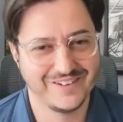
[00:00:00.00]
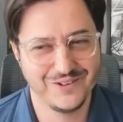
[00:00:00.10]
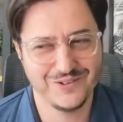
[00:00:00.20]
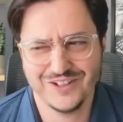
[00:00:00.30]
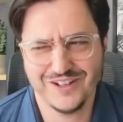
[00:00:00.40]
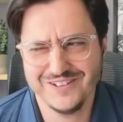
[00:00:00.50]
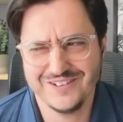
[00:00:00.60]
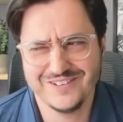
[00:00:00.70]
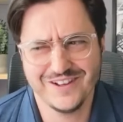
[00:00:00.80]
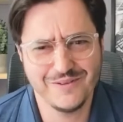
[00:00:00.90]
You train
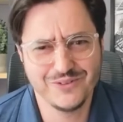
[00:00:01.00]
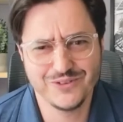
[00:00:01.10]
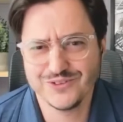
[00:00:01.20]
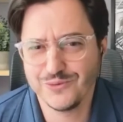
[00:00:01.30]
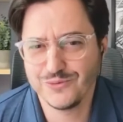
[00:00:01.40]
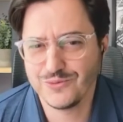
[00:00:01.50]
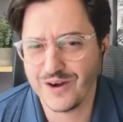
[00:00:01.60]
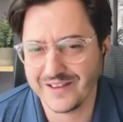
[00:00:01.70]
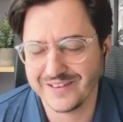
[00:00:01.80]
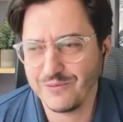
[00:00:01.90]
them to do
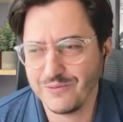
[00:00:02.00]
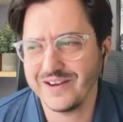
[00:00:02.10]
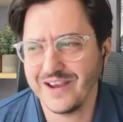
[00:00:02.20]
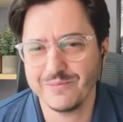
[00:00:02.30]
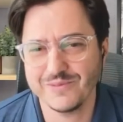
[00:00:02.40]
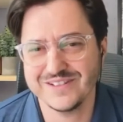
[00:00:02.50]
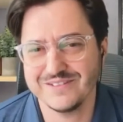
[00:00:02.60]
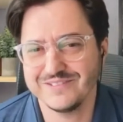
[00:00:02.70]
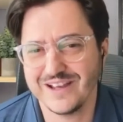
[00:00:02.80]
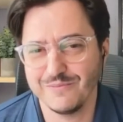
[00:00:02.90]
what? And what happens
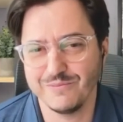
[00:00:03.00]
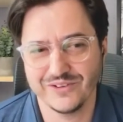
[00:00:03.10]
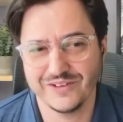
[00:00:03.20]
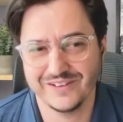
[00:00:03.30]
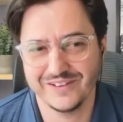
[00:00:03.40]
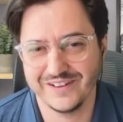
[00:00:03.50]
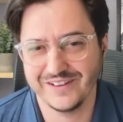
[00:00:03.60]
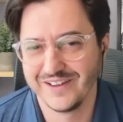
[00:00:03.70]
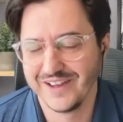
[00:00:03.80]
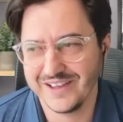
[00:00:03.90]
if that computer uh,
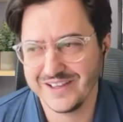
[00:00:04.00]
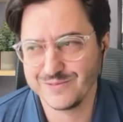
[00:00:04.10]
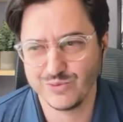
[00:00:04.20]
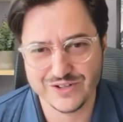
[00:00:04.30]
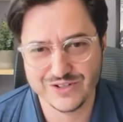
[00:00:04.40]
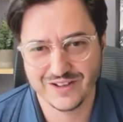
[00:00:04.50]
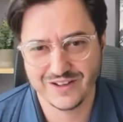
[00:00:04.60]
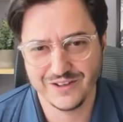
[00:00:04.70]
is breached?